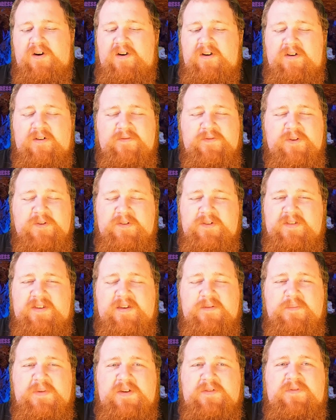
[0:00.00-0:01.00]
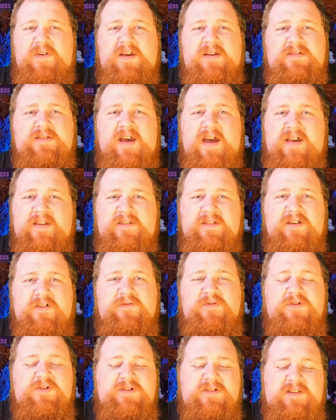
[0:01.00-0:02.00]
all of those can be fantastic
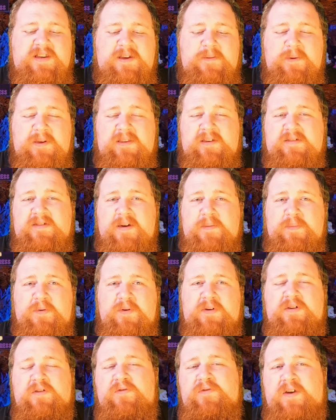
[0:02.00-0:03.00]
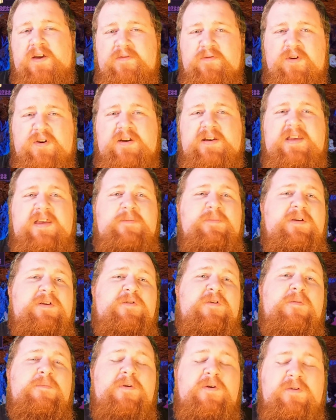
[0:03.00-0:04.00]
for just keeping the tempo in your favor and keeping
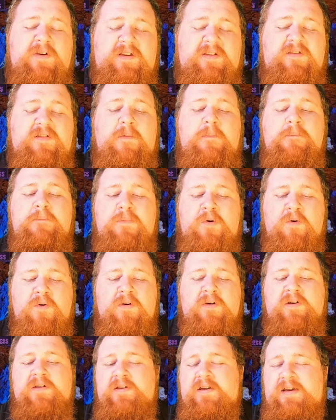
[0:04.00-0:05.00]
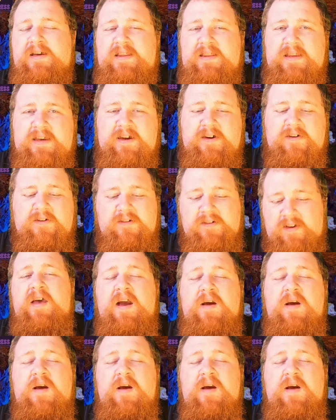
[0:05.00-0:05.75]
your opponent's board clear.